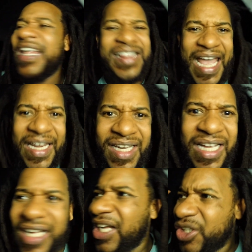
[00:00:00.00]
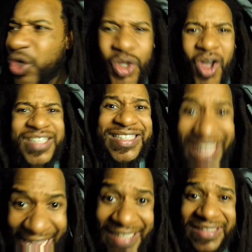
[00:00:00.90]
than New York
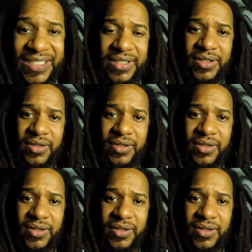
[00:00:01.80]
State.